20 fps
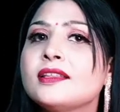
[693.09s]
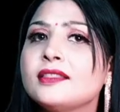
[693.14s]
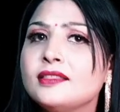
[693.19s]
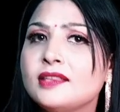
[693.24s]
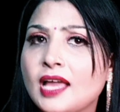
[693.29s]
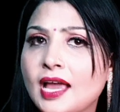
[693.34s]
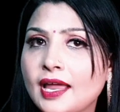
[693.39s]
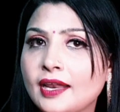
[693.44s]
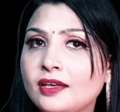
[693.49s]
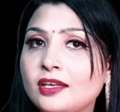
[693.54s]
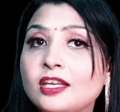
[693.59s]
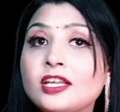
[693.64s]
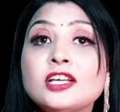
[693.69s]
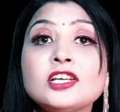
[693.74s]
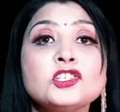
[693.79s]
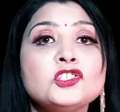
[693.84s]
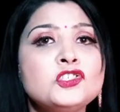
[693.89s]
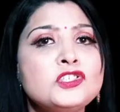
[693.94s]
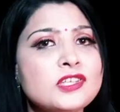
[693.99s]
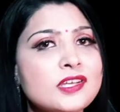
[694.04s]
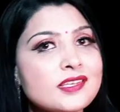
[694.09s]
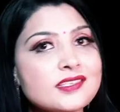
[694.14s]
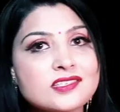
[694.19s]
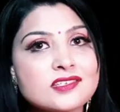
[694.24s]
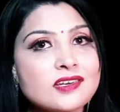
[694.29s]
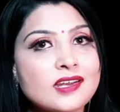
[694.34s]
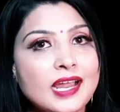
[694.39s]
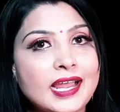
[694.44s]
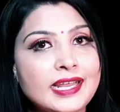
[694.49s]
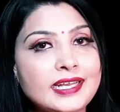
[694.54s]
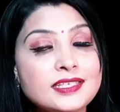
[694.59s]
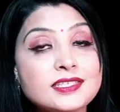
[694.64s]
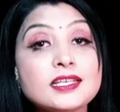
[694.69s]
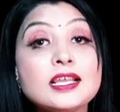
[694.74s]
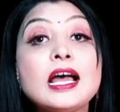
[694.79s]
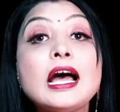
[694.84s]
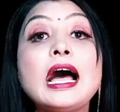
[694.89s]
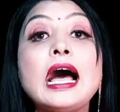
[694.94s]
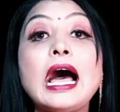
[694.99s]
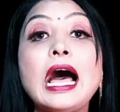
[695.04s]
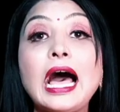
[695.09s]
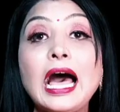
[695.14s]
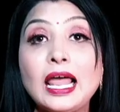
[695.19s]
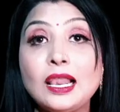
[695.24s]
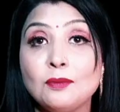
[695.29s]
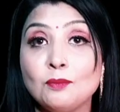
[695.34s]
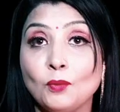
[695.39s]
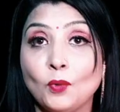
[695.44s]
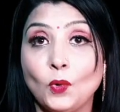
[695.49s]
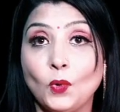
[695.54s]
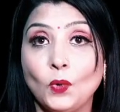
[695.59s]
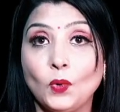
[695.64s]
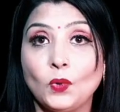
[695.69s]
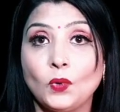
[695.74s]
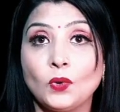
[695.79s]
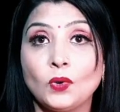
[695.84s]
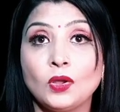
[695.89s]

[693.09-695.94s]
then just write allemand.